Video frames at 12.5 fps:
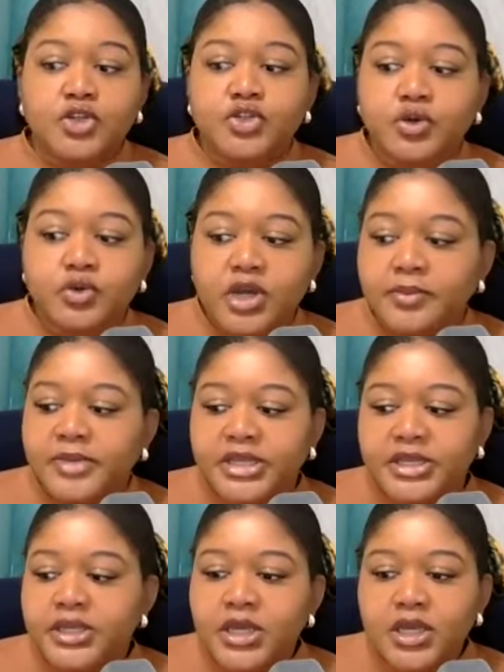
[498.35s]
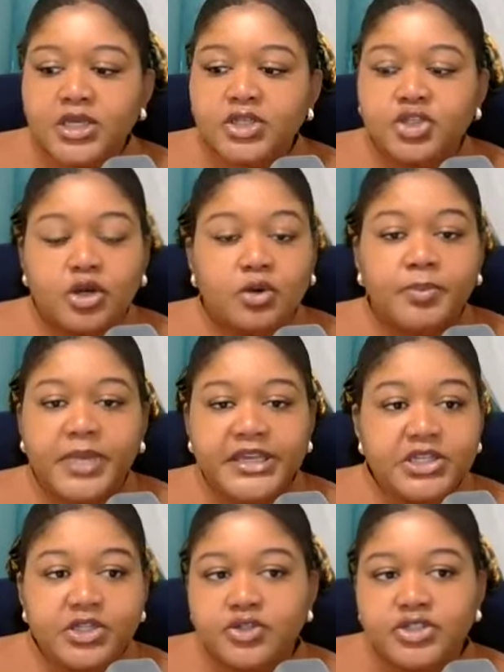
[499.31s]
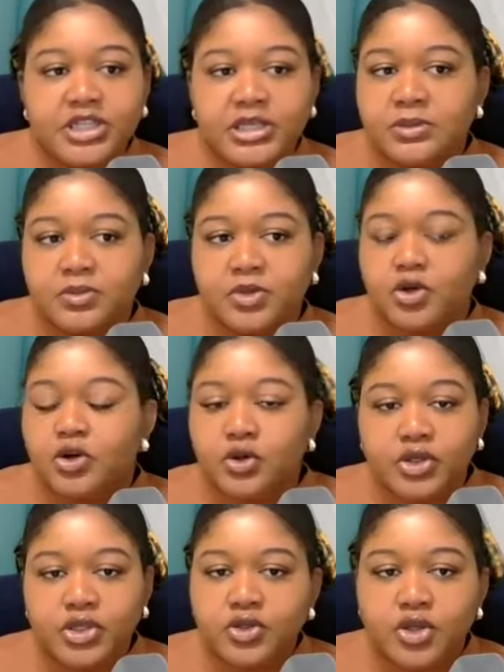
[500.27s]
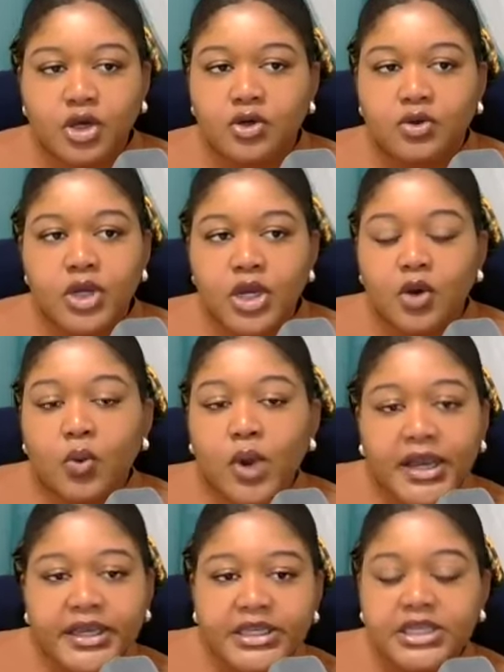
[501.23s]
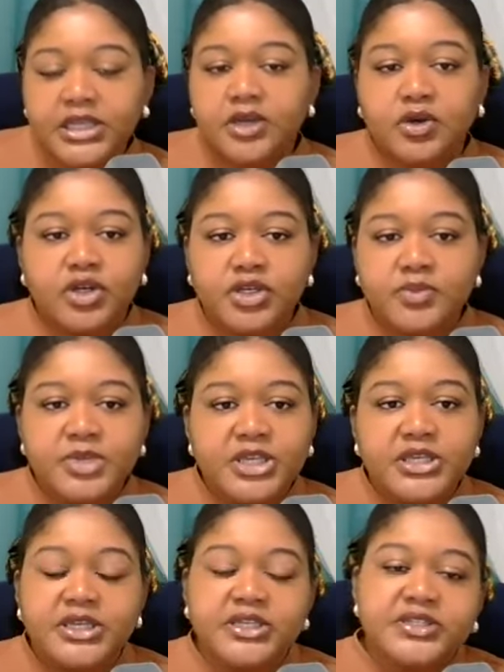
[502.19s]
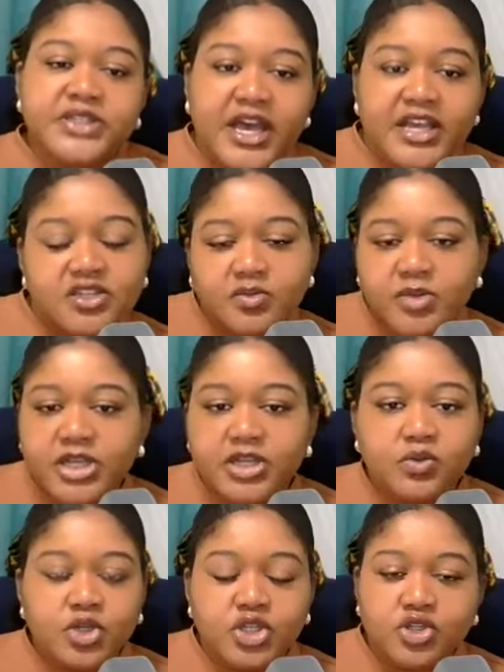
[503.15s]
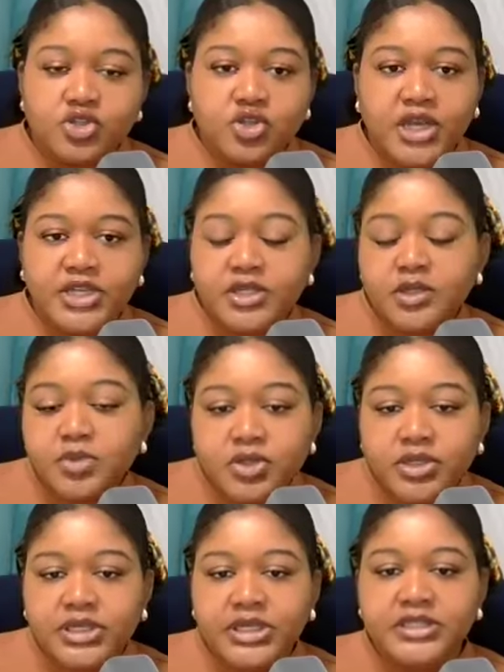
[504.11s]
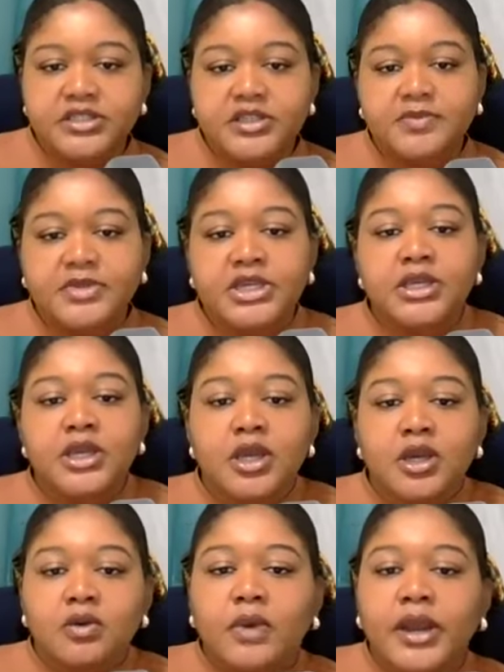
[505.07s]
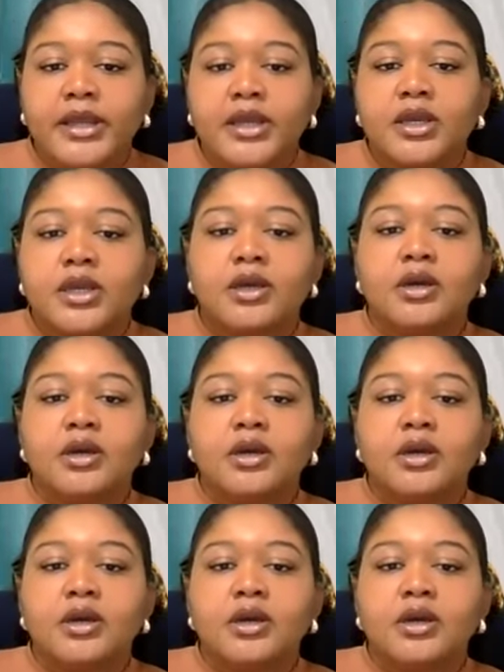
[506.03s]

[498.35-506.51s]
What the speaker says: Don't come in, begging your team or, whiny or being exacerbated when you're trying to communicate something, right?